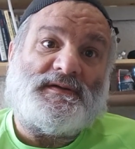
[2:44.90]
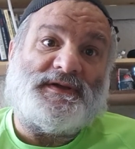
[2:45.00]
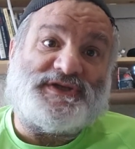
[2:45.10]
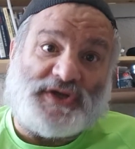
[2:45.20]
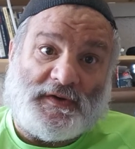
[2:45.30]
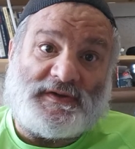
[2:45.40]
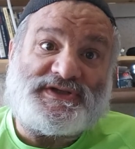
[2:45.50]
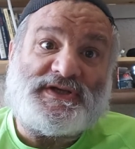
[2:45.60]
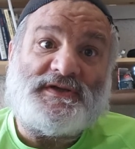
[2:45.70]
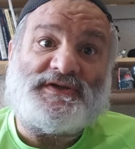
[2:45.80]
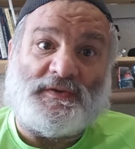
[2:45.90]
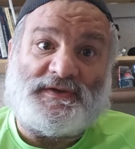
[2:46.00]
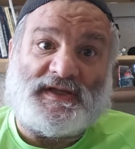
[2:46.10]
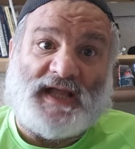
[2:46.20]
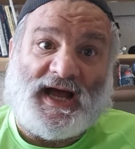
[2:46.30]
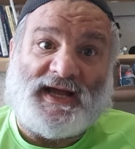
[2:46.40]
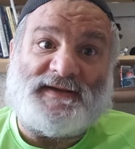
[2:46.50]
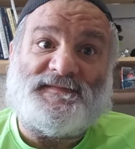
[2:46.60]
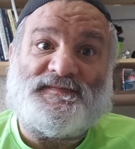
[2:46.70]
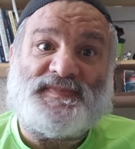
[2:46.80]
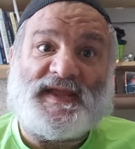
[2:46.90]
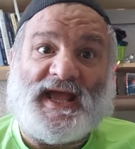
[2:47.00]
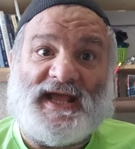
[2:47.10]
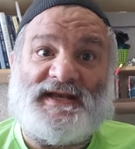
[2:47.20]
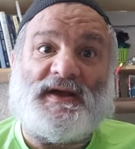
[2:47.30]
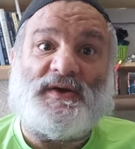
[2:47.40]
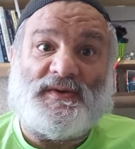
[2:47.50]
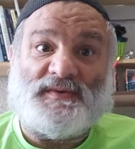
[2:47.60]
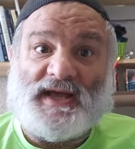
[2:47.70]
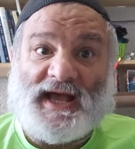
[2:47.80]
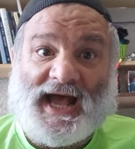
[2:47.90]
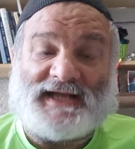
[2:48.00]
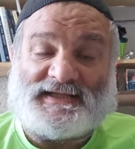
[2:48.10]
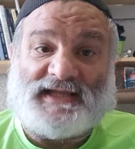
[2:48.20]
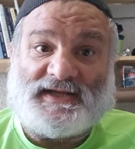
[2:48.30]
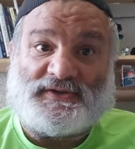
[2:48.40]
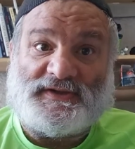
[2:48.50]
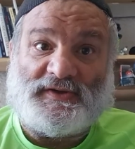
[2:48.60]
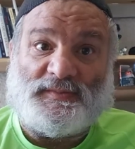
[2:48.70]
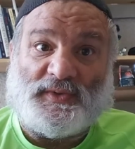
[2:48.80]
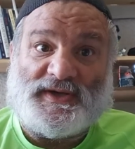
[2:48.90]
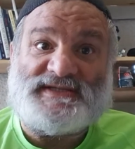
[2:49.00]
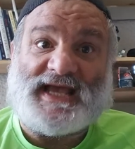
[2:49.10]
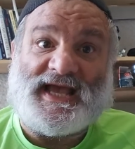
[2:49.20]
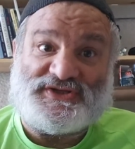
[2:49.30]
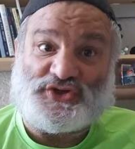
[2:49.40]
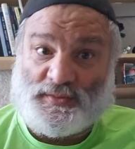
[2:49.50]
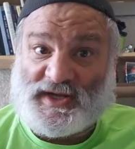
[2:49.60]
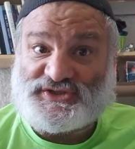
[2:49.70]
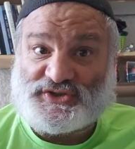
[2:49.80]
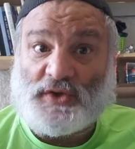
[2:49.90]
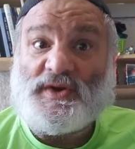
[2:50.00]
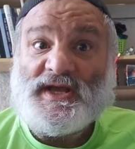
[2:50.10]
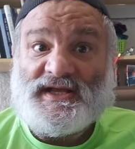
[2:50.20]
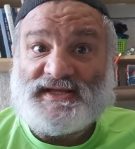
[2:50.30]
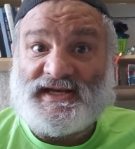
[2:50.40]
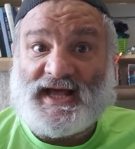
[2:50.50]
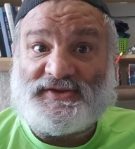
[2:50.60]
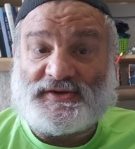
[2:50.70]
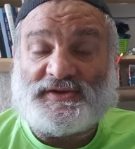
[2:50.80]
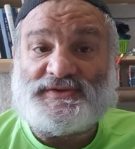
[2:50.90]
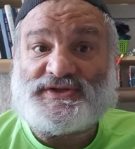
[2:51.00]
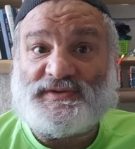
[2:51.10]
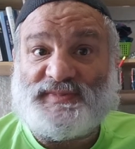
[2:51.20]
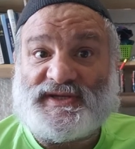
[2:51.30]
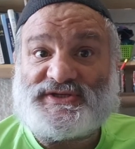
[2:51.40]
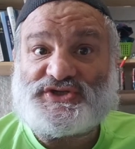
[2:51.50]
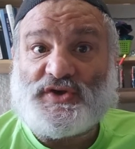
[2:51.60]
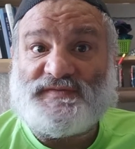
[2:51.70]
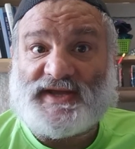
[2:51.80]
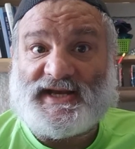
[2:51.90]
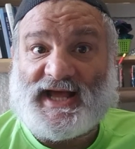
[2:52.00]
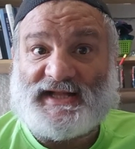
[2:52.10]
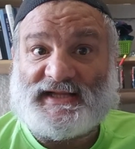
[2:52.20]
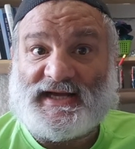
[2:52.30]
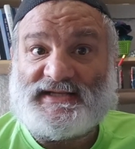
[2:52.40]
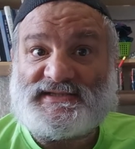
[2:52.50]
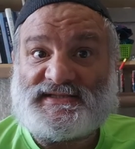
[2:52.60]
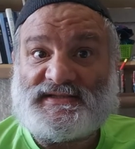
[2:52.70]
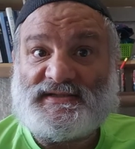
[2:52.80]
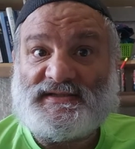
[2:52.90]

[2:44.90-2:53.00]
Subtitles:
The Turks towed the line and acted like good little boys, so much so that now they're closer to being Soviet allies.